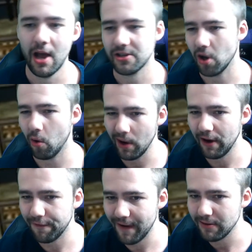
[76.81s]
So when
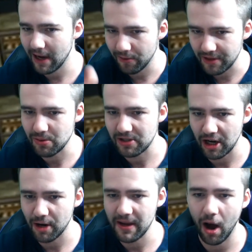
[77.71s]
I found out this was
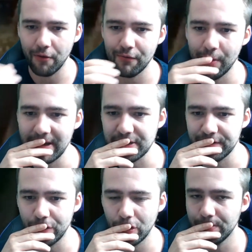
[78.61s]
going to be Unreal Engine
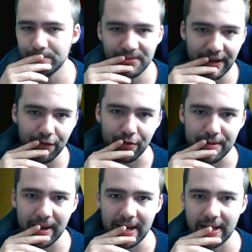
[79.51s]
4, 7
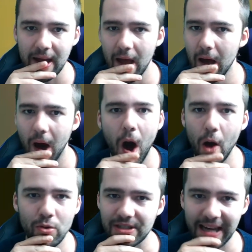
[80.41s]
Remake, I
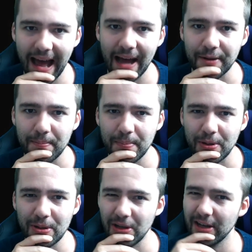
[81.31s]
was glad
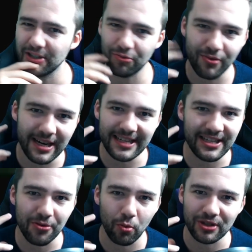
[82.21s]
because I just really
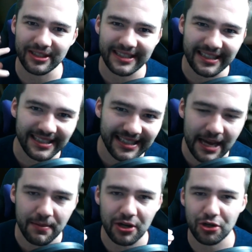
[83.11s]
didn't want to see the
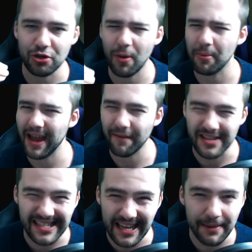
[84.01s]
same issues where we have a
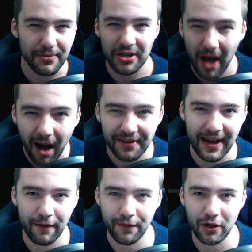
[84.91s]
skimped, cut
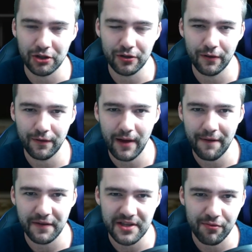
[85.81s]
down version of
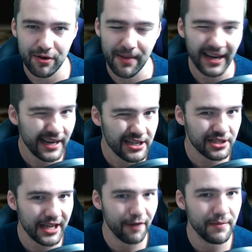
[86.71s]
FF7 Remake, and it
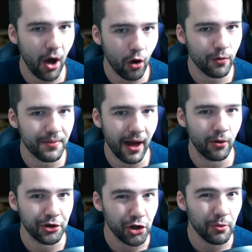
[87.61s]
just gave me hope that
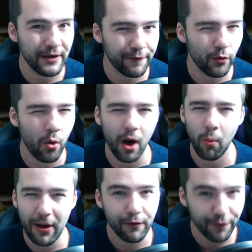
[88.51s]
on UE4, a
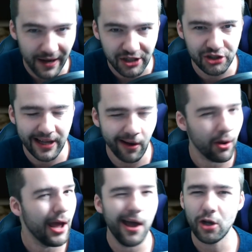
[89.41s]
well fleshed out,
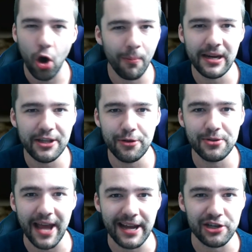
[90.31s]
commonly
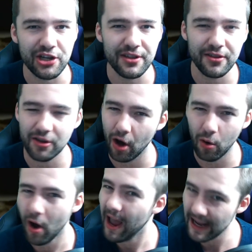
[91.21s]
used engine, you
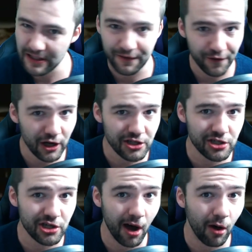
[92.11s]
know, is
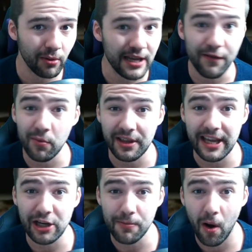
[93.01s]
versatile, even with
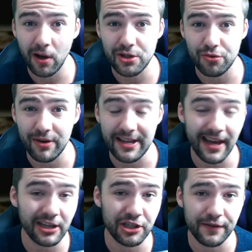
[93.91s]
Kingdom Hearts 3
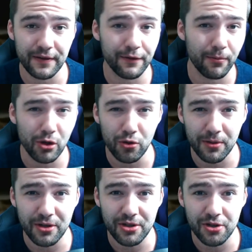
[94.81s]
that shifted from
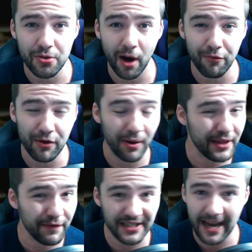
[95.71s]
Luminous to Unreal, and
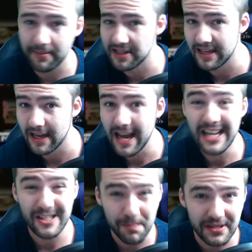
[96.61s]
they've adapted it
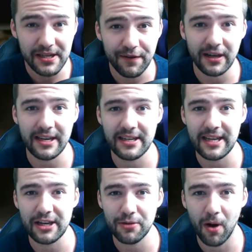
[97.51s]
specifically to
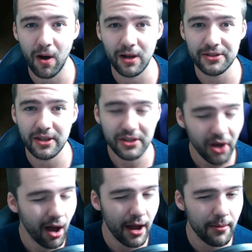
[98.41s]
Kingdom Hearts.
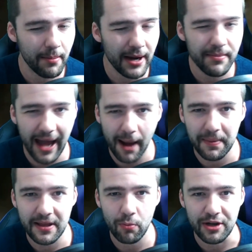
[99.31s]
So it, it made me
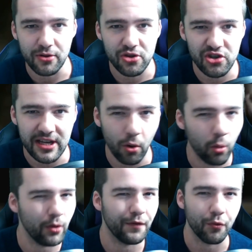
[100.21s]
happy that we could see
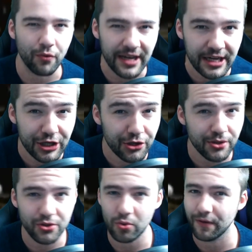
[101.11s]
all of the
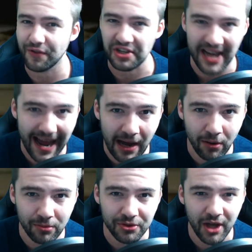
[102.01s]
regions, all of the
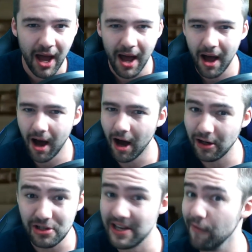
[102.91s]
towns,
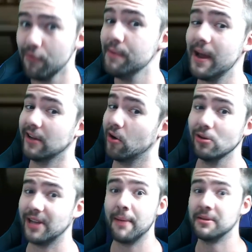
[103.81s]
because uh, 7 Remake,
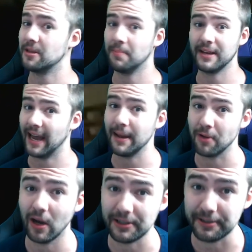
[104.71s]
goddamn, it's a big game,
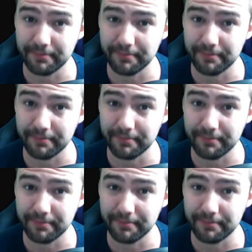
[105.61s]
guys